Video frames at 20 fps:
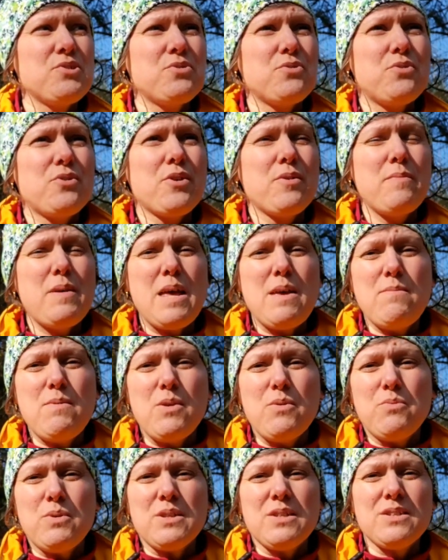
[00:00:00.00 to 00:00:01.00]
store
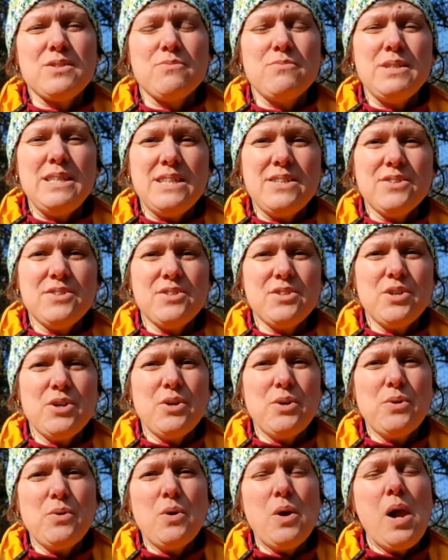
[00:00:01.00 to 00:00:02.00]
maybe once a week or
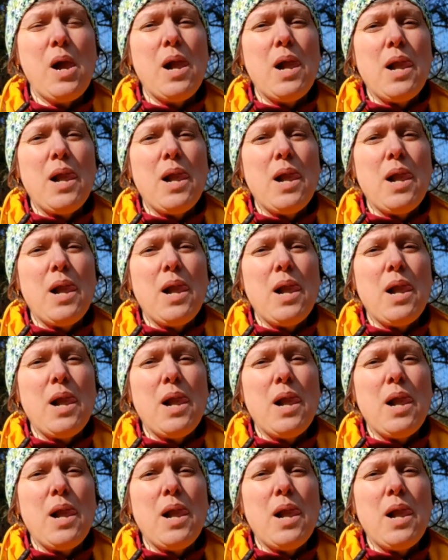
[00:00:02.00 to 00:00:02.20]
so.